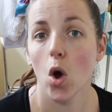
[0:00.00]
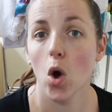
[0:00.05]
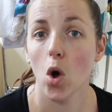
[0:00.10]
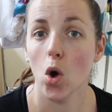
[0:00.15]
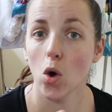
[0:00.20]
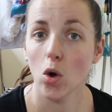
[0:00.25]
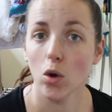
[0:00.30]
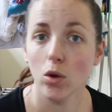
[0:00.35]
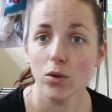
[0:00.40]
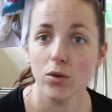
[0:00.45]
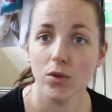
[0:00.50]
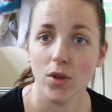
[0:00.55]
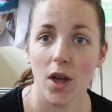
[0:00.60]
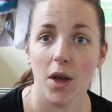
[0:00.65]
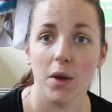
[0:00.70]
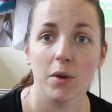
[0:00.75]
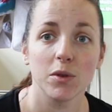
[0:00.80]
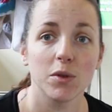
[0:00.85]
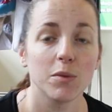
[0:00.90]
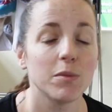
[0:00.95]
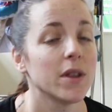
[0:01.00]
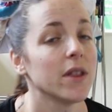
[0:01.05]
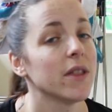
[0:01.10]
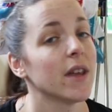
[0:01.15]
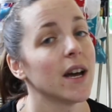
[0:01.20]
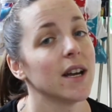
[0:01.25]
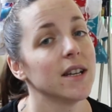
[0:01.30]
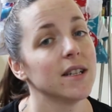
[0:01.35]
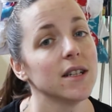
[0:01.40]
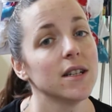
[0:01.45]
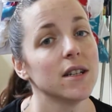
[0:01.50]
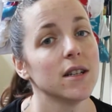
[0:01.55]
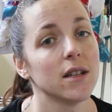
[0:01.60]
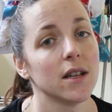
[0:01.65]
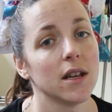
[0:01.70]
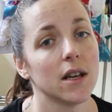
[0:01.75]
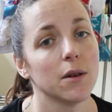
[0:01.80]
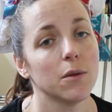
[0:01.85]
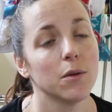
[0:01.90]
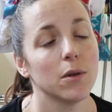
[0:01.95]
Also, something that I didn't
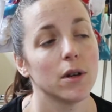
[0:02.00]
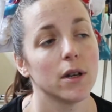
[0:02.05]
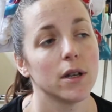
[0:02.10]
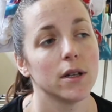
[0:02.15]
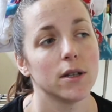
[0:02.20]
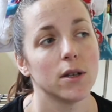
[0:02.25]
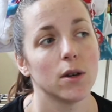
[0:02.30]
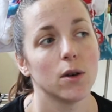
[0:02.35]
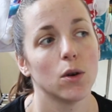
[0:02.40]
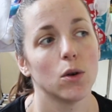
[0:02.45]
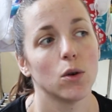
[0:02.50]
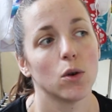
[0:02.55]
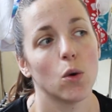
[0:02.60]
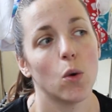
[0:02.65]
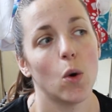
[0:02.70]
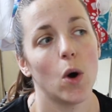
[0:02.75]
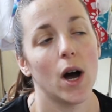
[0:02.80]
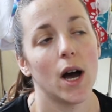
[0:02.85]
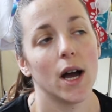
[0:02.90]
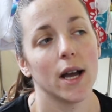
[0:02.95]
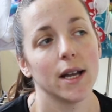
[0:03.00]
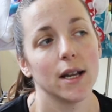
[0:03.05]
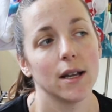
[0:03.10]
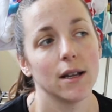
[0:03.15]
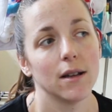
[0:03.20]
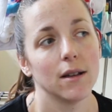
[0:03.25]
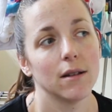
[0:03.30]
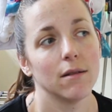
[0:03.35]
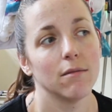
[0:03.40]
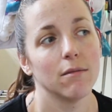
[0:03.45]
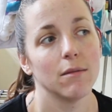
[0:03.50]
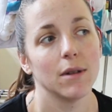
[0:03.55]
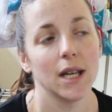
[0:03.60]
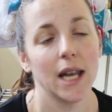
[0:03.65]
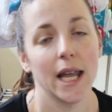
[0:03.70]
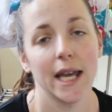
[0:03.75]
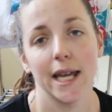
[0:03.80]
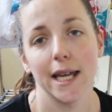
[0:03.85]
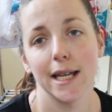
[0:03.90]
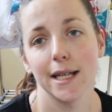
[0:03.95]
know until quite
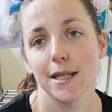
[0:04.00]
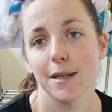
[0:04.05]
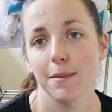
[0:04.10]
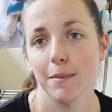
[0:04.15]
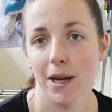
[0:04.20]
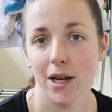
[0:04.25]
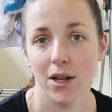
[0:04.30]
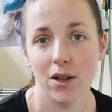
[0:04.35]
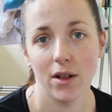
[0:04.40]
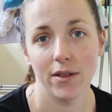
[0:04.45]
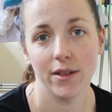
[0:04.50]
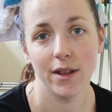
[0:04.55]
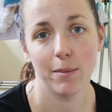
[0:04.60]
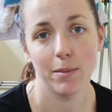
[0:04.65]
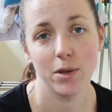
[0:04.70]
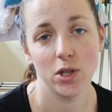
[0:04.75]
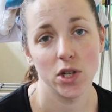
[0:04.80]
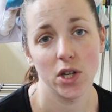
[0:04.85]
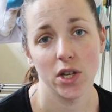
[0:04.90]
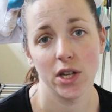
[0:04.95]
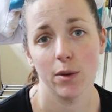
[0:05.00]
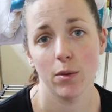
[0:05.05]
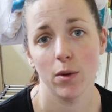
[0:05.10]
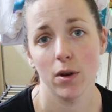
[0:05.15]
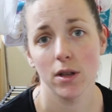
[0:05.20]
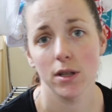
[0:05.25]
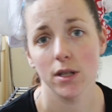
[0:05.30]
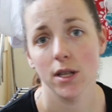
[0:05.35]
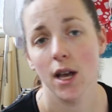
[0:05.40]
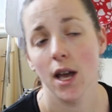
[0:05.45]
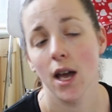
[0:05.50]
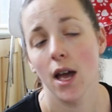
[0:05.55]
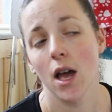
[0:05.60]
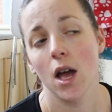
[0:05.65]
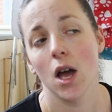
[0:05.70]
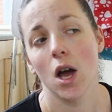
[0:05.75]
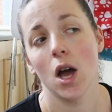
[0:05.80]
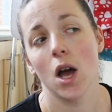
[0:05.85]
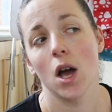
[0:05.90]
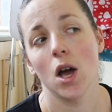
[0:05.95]
late into my cloth napping journey was,
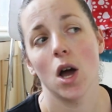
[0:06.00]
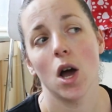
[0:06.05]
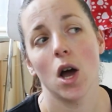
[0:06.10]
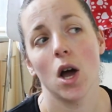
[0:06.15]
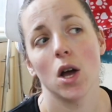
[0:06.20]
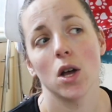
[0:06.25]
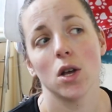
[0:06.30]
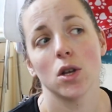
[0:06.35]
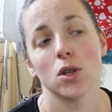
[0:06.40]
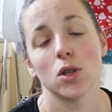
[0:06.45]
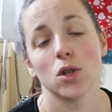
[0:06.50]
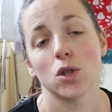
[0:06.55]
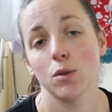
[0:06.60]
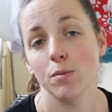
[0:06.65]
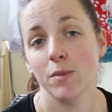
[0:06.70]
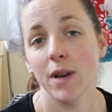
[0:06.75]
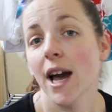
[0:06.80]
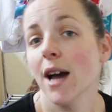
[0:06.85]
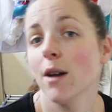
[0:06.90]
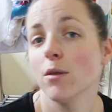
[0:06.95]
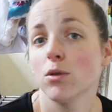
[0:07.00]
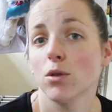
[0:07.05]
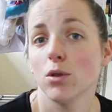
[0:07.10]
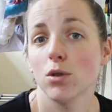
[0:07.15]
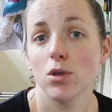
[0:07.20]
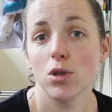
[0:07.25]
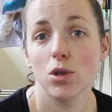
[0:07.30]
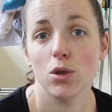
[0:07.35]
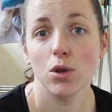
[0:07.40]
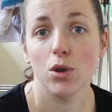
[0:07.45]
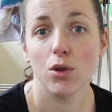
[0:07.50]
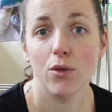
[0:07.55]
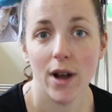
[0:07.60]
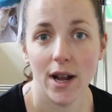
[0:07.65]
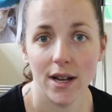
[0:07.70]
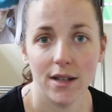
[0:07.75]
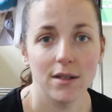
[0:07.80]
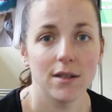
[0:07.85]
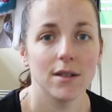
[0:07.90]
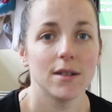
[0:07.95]
some councils do
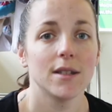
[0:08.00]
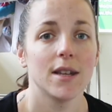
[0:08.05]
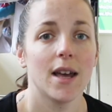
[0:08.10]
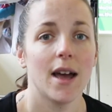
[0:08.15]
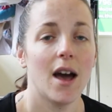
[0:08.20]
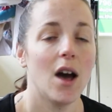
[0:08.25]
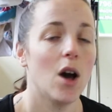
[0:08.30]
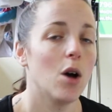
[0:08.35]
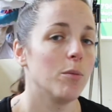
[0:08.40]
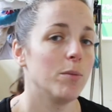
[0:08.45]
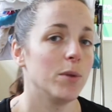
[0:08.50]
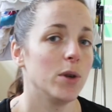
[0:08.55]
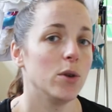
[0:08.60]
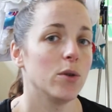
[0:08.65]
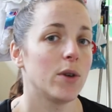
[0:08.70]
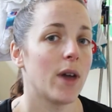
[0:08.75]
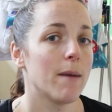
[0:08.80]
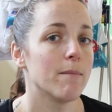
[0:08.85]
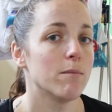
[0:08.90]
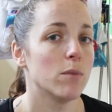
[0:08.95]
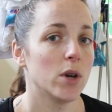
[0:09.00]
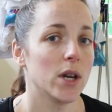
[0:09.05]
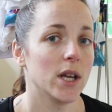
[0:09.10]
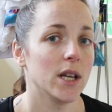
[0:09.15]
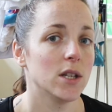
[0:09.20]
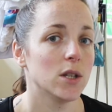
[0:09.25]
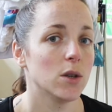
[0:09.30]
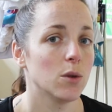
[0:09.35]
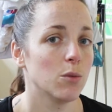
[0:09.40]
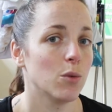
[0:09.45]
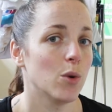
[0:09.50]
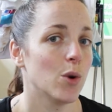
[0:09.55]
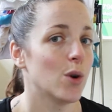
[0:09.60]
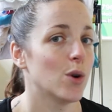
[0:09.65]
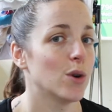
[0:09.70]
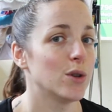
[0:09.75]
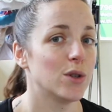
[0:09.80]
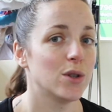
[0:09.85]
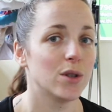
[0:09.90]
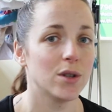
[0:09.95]
grants to help you get money
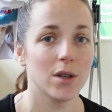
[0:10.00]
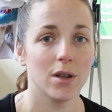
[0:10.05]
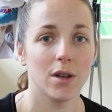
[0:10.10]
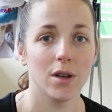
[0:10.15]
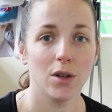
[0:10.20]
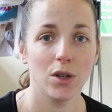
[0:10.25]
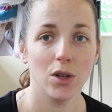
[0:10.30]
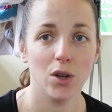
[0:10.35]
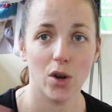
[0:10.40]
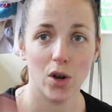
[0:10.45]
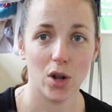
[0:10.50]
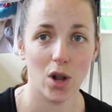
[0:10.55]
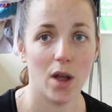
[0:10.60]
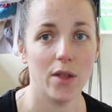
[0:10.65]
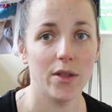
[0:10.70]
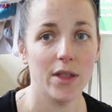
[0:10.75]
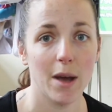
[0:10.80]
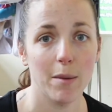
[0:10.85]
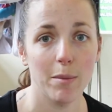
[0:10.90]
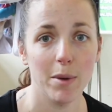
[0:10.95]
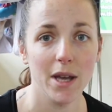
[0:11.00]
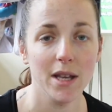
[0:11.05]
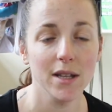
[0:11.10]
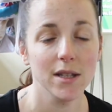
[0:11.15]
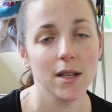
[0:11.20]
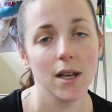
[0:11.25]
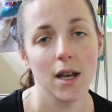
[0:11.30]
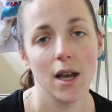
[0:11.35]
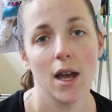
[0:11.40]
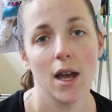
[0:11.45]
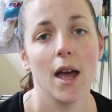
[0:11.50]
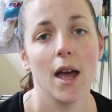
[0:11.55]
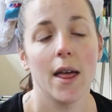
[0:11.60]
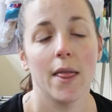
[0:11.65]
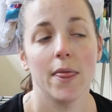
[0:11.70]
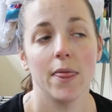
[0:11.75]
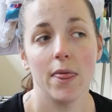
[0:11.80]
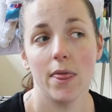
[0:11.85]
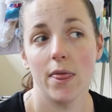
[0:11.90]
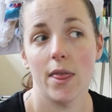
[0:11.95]
towards your cloth nappies.
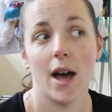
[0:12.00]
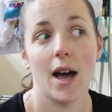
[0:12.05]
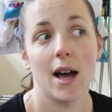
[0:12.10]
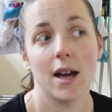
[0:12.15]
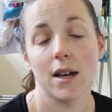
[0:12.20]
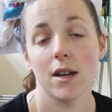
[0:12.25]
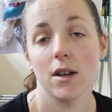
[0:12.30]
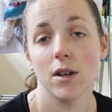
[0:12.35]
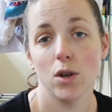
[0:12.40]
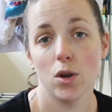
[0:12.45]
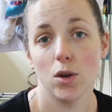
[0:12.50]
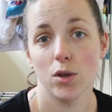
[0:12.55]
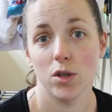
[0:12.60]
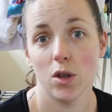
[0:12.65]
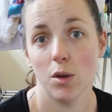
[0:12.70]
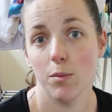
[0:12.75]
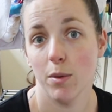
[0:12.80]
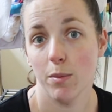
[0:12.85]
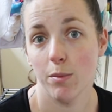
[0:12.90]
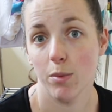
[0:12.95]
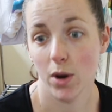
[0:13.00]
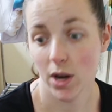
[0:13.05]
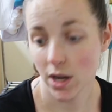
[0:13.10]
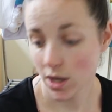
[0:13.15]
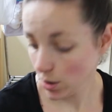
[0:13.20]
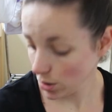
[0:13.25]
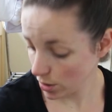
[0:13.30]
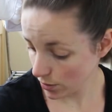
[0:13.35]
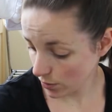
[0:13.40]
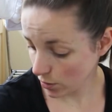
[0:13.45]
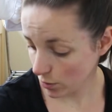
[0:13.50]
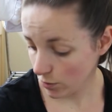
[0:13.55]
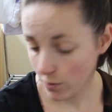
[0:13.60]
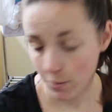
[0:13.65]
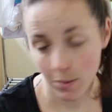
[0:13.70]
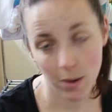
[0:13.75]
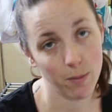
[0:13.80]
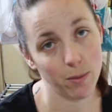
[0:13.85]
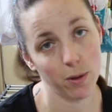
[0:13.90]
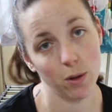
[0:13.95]
That can also be pretty useful for
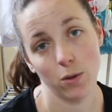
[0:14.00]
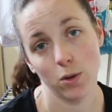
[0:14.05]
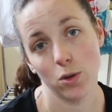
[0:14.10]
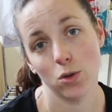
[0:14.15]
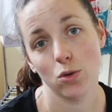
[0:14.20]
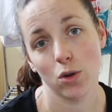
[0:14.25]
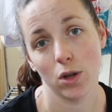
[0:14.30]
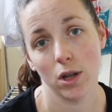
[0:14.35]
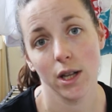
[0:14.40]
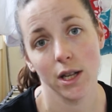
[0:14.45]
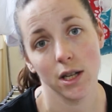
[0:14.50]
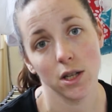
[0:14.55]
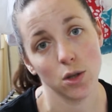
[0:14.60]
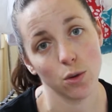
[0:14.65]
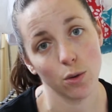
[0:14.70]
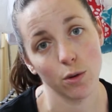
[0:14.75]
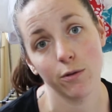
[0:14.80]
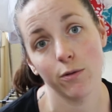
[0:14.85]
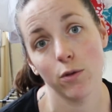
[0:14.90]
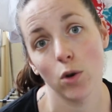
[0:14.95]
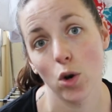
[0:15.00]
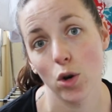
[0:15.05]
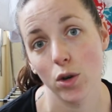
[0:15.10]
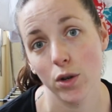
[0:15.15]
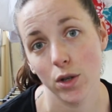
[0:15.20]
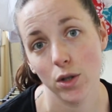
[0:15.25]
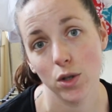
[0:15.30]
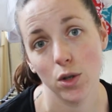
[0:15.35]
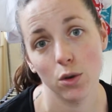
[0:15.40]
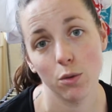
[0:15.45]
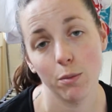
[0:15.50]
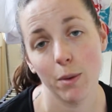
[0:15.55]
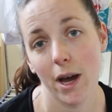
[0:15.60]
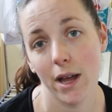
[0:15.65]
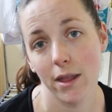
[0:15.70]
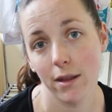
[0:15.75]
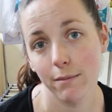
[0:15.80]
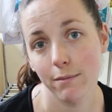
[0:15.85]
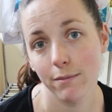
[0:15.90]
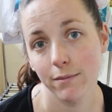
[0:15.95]
people who are struggling to afford to buy
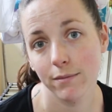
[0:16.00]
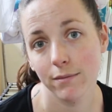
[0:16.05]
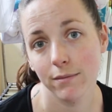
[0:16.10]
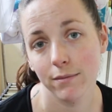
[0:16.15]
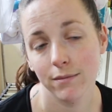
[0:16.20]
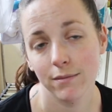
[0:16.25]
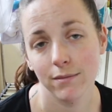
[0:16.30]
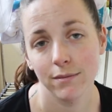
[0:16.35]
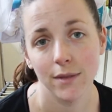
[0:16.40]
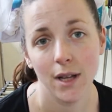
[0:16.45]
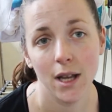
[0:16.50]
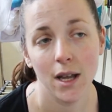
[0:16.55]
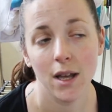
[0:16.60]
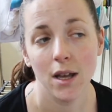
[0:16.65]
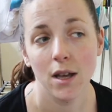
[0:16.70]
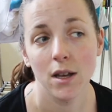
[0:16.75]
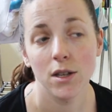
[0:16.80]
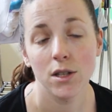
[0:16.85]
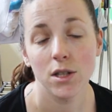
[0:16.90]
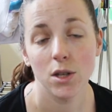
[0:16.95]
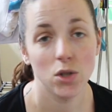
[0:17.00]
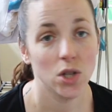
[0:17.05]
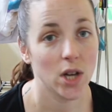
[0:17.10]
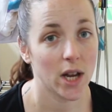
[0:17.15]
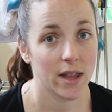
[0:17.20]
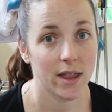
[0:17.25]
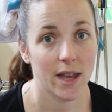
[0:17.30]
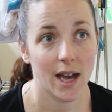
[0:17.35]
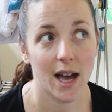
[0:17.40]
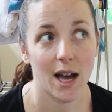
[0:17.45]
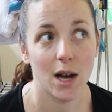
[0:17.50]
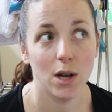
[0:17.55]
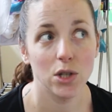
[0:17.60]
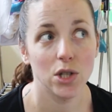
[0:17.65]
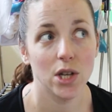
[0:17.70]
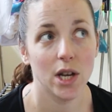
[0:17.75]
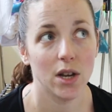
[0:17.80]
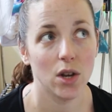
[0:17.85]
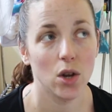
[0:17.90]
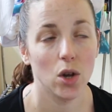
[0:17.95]
them. So check that out,
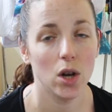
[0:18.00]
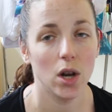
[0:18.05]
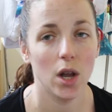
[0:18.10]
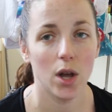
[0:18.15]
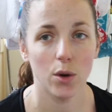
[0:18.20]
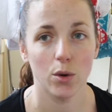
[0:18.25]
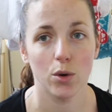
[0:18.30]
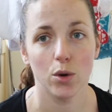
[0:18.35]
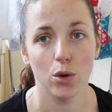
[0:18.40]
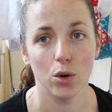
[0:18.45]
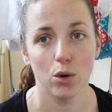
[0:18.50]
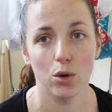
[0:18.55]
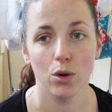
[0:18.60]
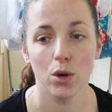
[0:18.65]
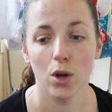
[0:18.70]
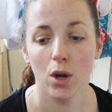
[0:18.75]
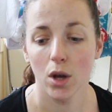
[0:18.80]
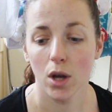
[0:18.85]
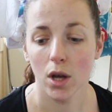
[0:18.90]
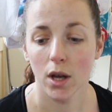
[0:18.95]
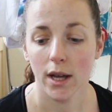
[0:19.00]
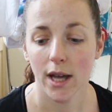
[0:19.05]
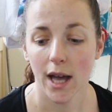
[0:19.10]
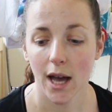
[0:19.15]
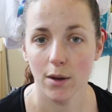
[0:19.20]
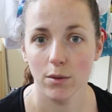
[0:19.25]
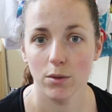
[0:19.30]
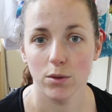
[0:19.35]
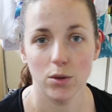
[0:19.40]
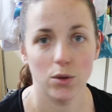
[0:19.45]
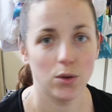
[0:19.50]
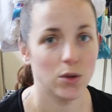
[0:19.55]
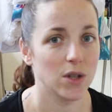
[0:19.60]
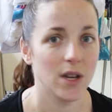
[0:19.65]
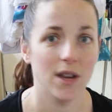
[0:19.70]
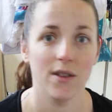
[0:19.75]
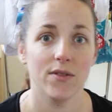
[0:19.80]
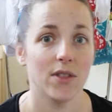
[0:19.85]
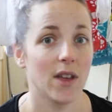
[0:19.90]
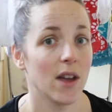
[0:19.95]
check your local council, see
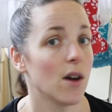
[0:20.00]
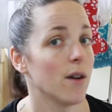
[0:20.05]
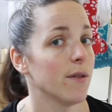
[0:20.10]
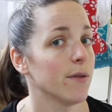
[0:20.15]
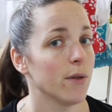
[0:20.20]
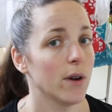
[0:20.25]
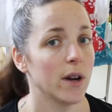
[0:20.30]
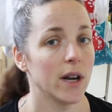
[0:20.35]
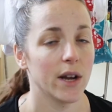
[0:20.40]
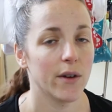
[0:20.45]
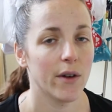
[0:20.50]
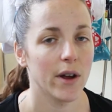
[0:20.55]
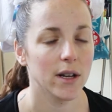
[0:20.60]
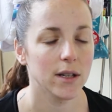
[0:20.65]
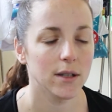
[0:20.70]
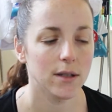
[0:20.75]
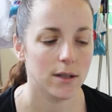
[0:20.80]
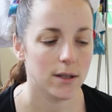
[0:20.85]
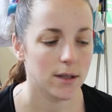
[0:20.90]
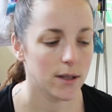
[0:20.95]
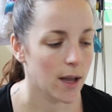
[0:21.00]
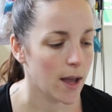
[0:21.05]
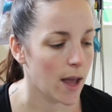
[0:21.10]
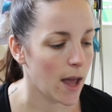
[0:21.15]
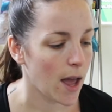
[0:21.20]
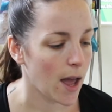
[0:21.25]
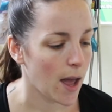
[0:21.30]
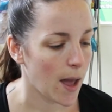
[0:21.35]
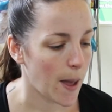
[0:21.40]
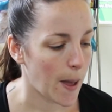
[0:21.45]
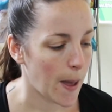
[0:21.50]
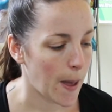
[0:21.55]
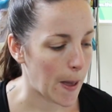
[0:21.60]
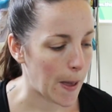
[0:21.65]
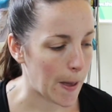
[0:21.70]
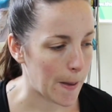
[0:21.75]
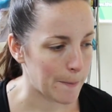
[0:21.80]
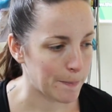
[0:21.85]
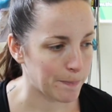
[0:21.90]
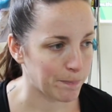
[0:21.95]
if they offer any grants.
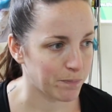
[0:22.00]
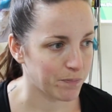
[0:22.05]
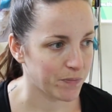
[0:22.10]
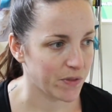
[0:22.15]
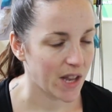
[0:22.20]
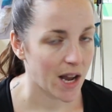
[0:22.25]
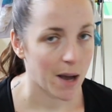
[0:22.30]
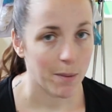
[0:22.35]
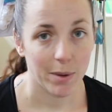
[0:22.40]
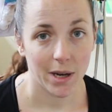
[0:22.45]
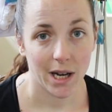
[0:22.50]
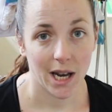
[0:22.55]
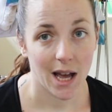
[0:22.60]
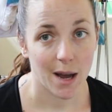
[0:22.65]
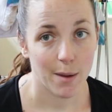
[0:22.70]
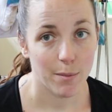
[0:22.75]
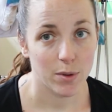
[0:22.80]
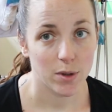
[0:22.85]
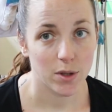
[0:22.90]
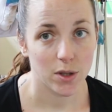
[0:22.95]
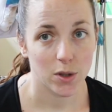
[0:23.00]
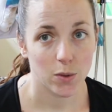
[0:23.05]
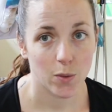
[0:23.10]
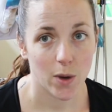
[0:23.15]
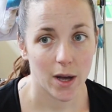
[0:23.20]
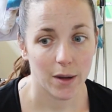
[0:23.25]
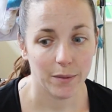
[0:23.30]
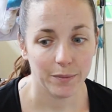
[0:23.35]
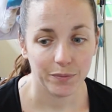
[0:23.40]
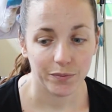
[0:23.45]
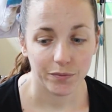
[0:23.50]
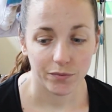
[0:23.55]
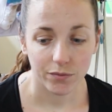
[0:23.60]
Nappy libraries as well.